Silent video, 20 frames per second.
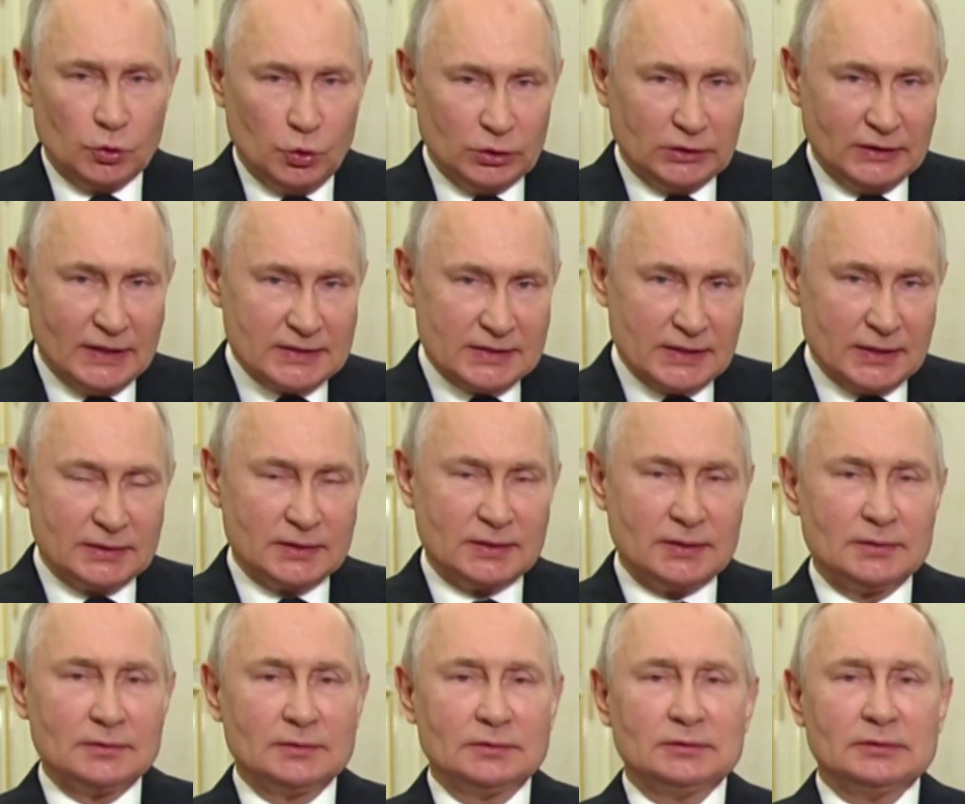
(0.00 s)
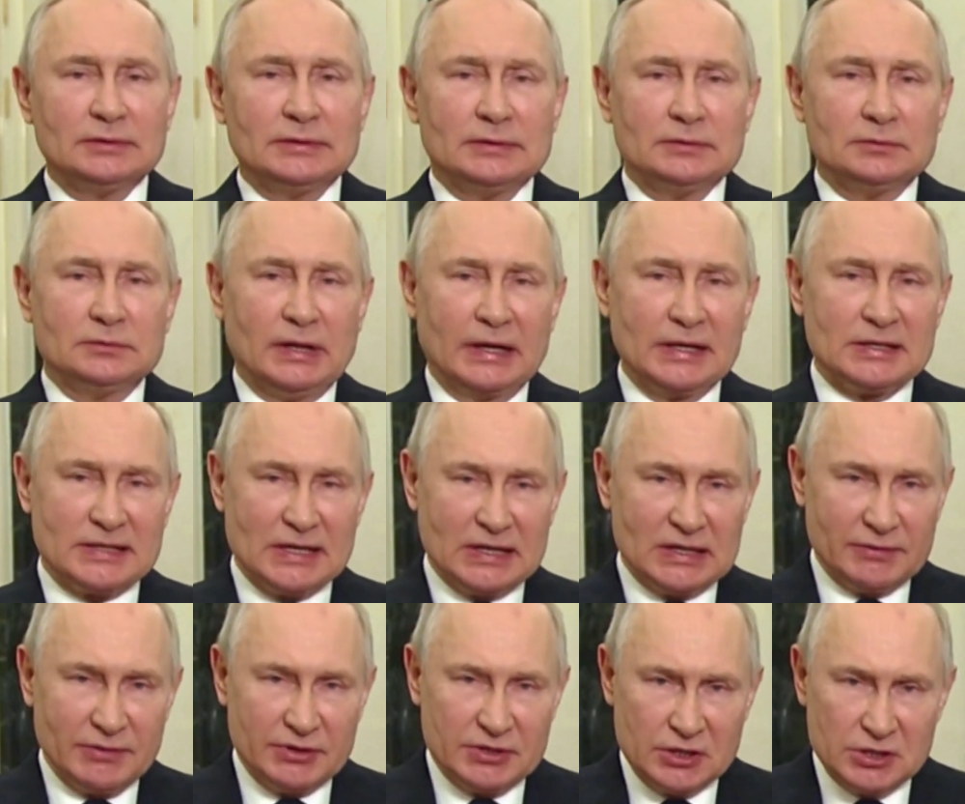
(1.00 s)
by Western nations as
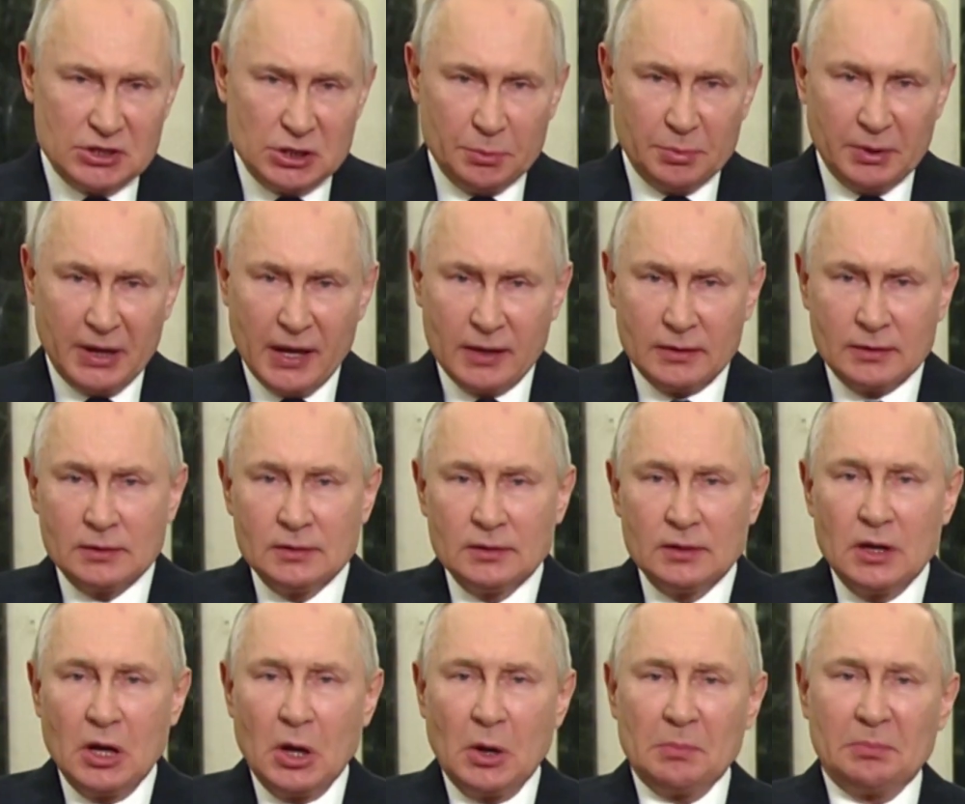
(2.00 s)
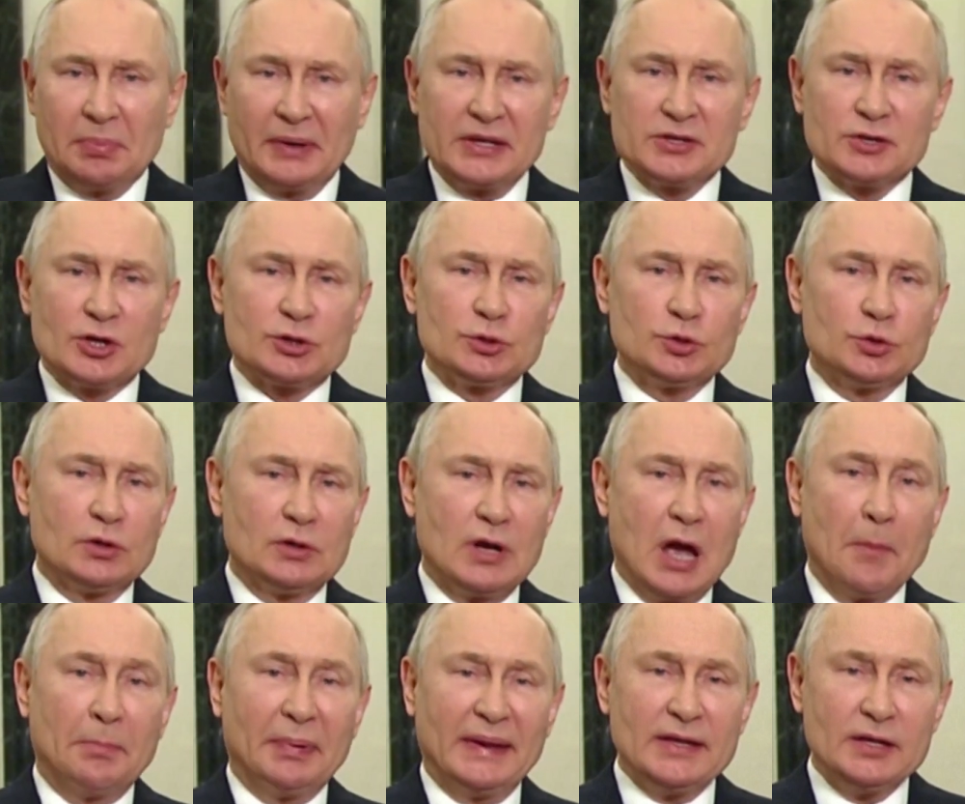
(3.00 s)
illegal. In his address,
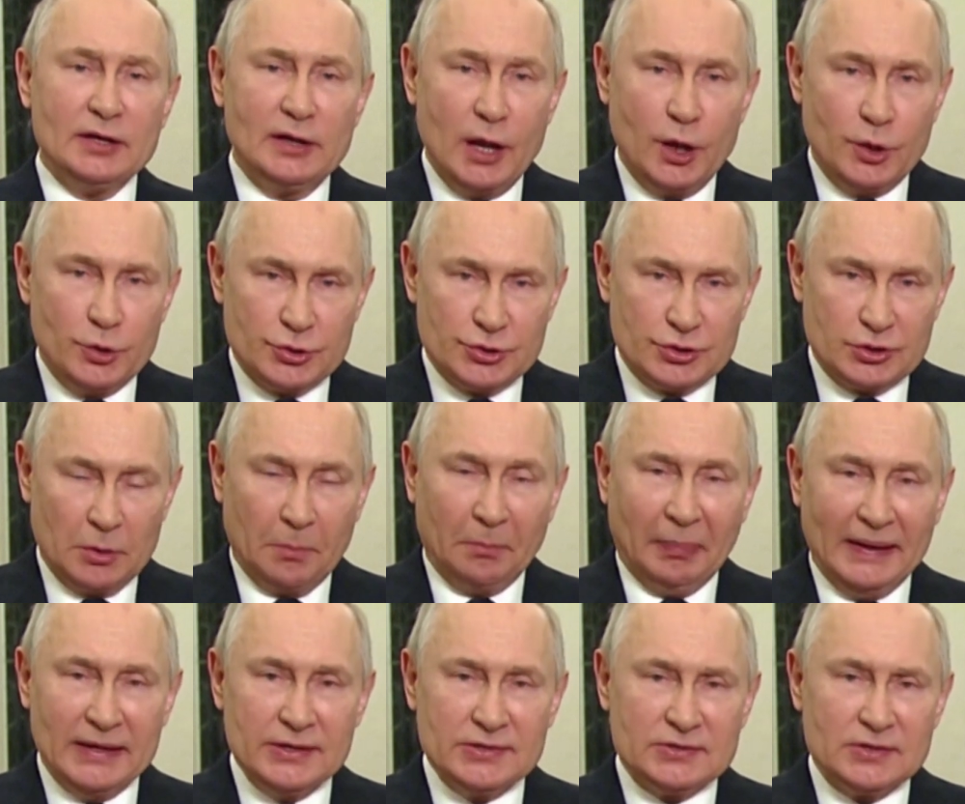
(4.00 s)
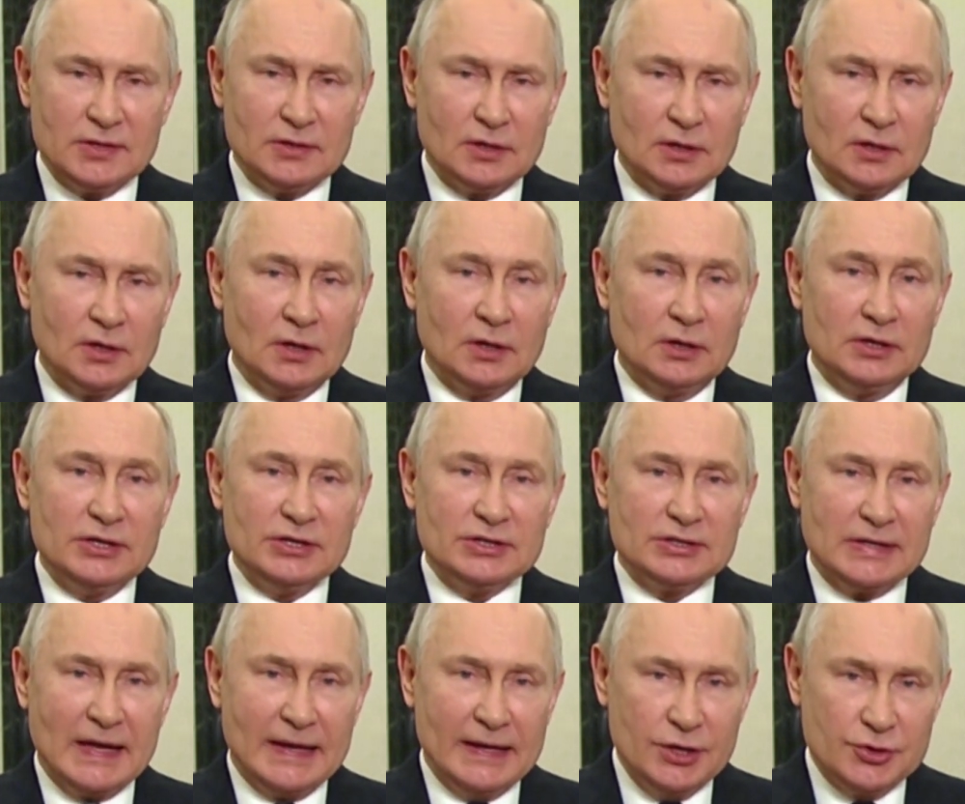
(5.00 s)
Putin said the choice to join Russia was
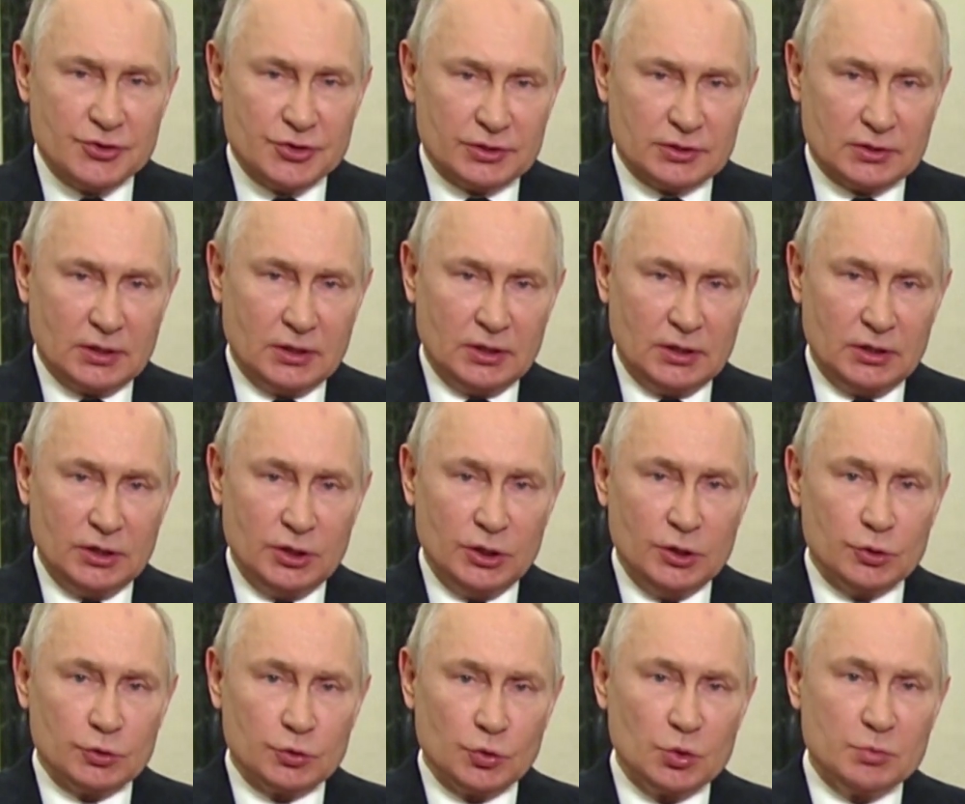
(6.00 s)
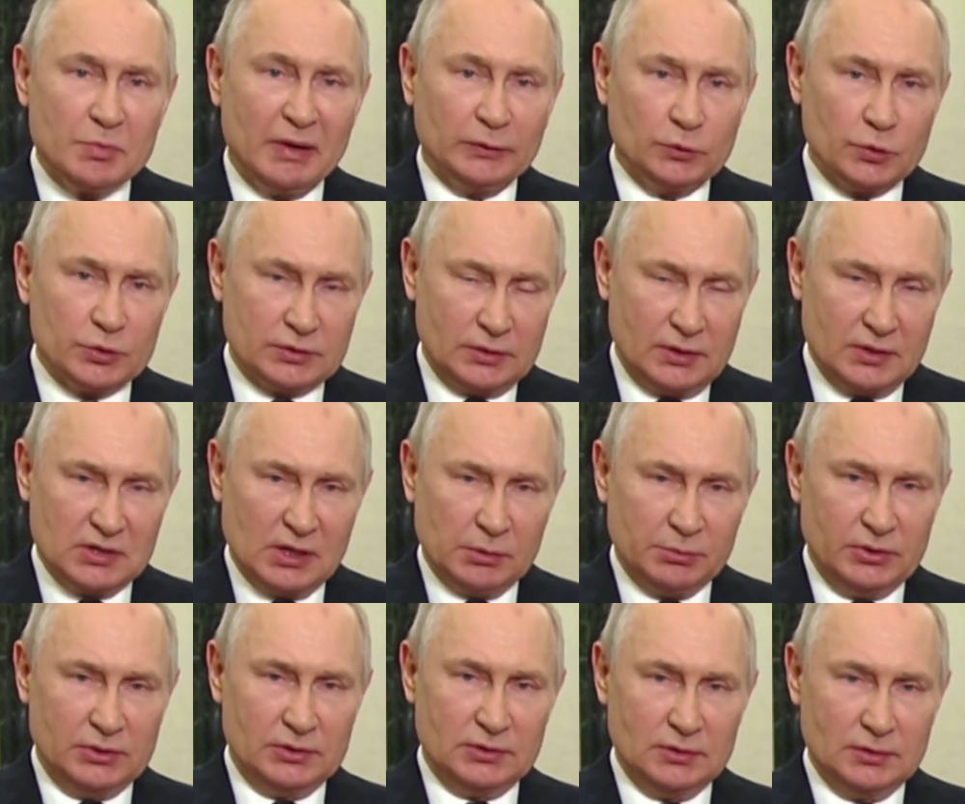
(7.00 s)
reinforced by local elections staged this
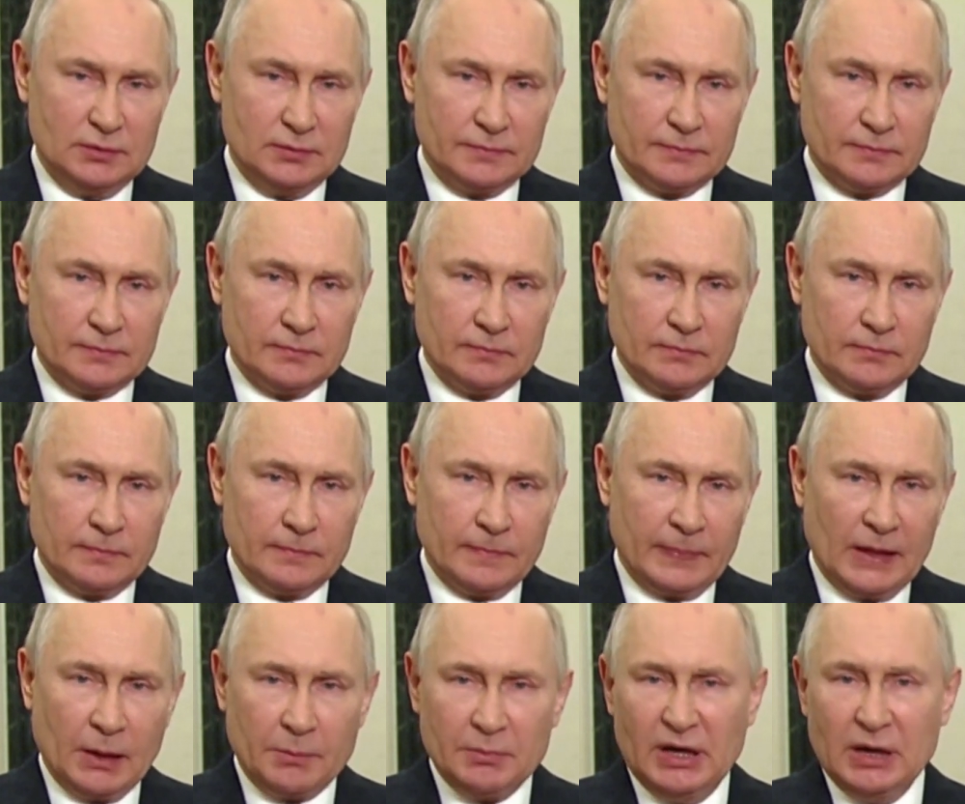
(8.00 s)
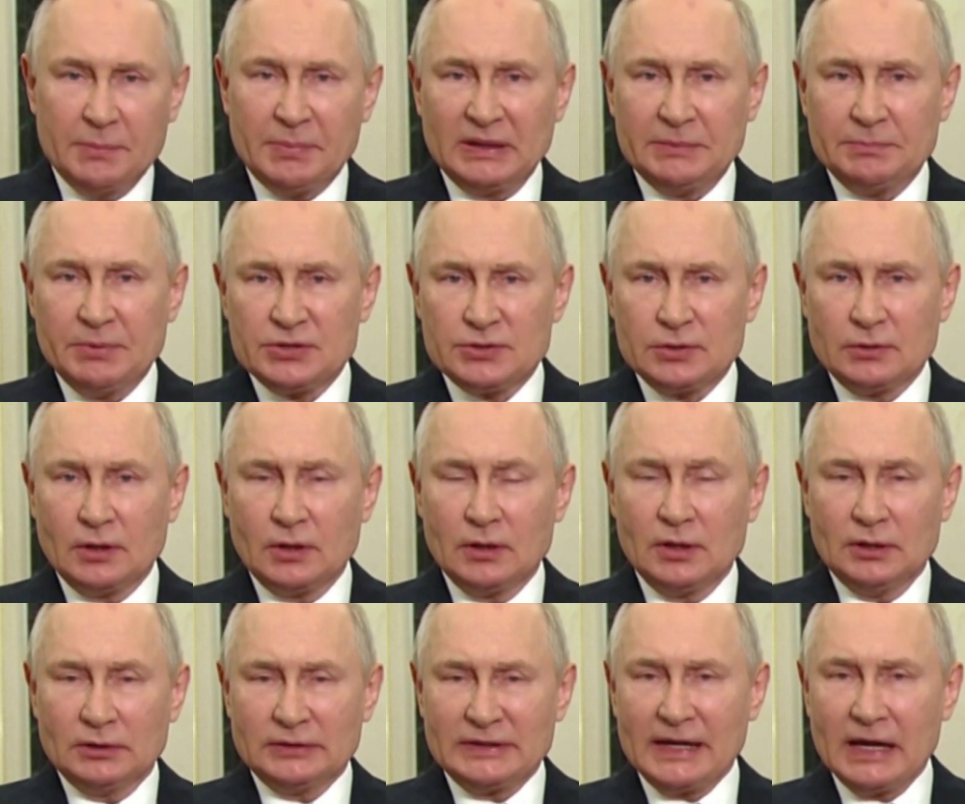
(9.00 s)
month that returned officials
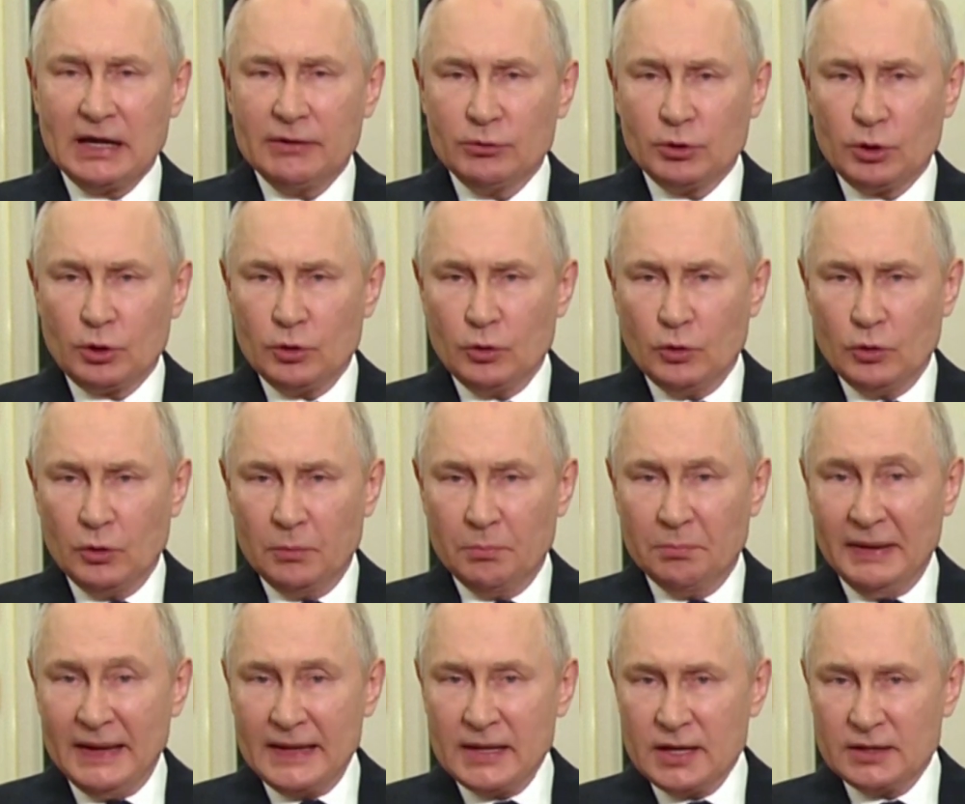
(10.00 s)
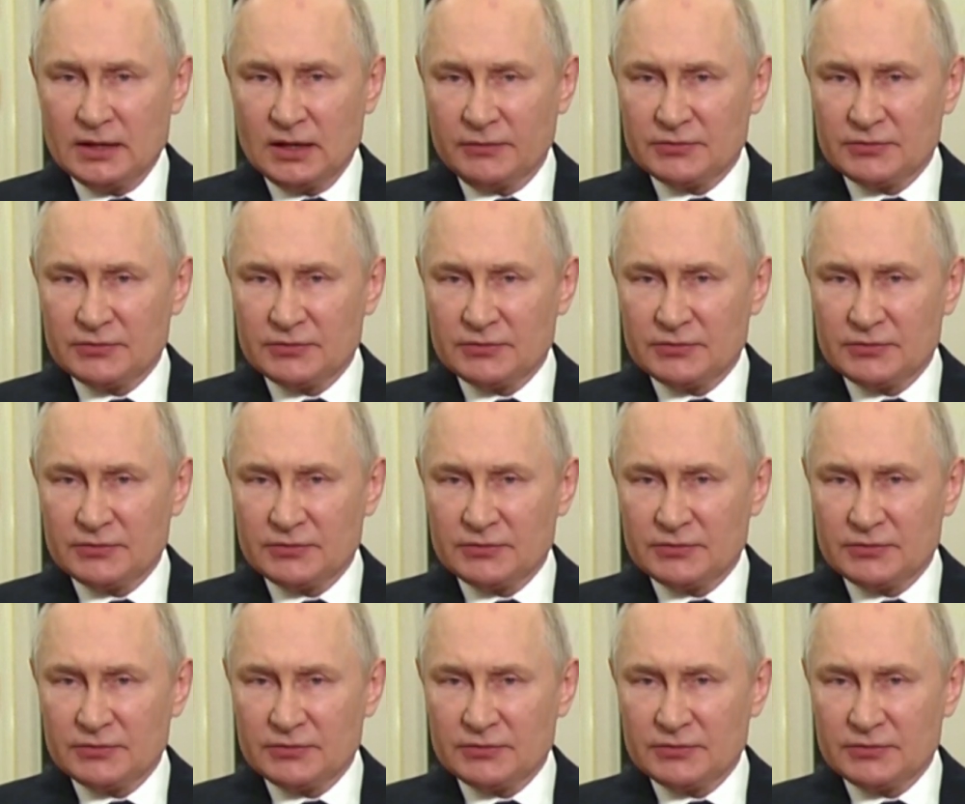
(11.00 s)
supporting Russia's annexation.